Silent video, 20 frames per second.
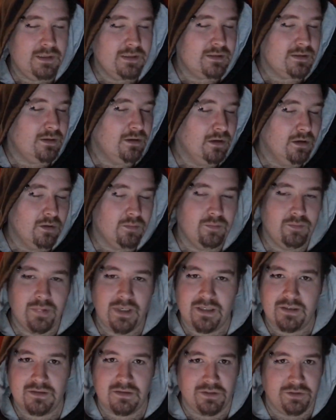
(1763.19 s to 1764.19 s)
it's all
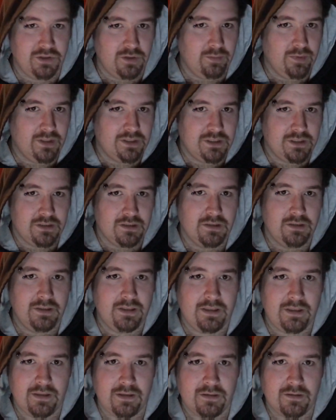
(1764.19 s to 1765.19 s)
based on your budget,
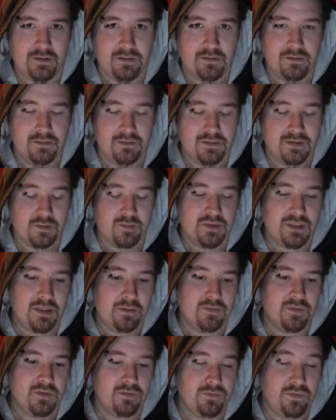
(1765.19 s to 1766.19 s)
and
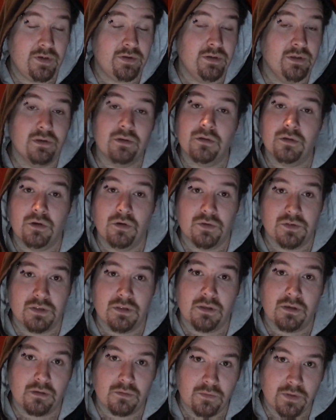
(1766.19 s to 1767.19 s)
sometimes very little goes
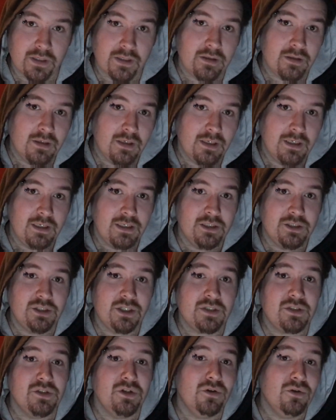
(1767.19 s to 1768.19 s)
a long way.
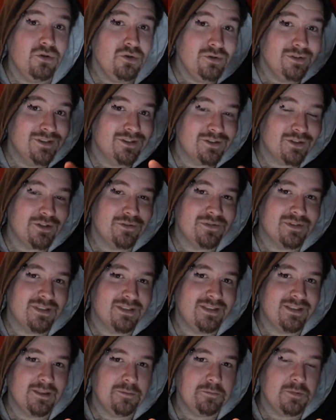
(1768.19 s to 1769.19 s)
Just know who deserves
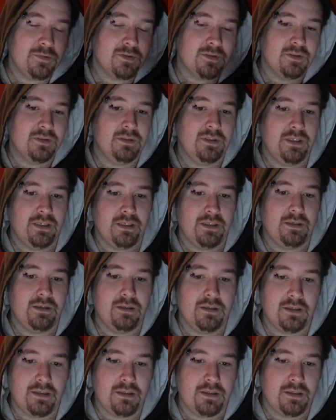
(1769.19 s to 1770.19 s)
the tips,
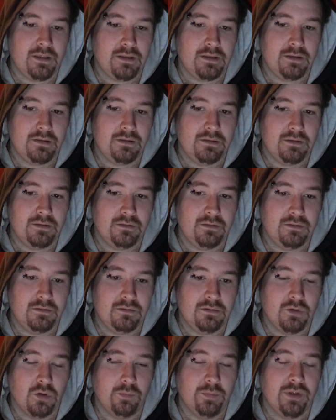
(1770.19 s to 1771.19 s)
and
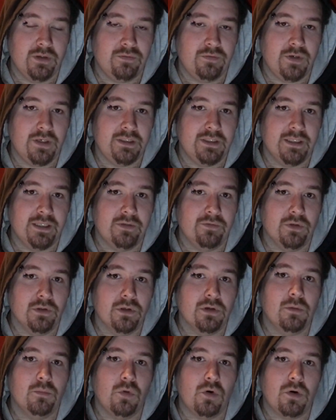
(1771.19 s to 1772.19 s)
don't be afraid to give a
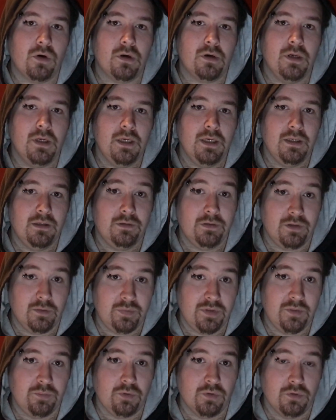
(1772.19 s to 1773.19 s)
little more to
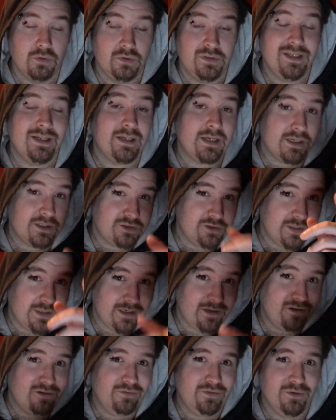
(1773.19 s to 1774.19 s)
the people who take extra
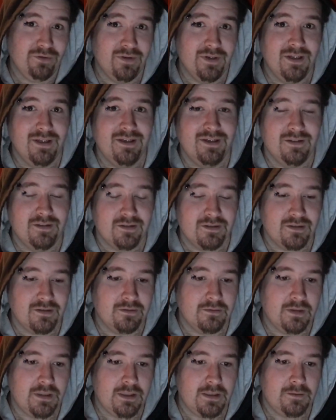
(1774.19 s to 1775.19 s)
care of you.
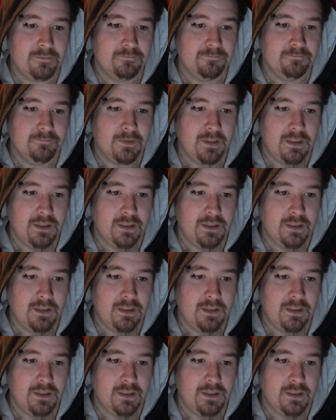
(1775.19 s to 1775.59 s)
So